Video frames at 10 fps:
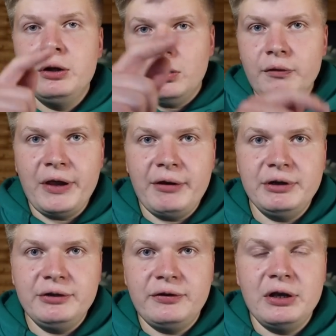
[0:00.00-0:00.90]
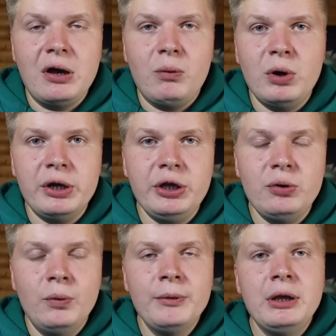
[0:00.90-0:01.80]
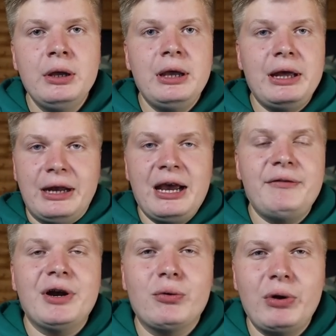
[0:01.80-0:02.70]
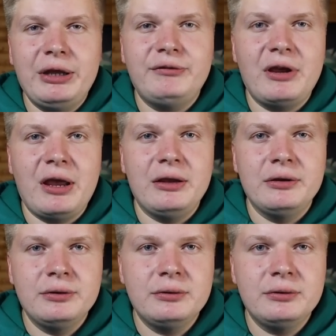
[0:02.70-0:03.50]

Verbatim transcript: Love every single one of you, and have a great day.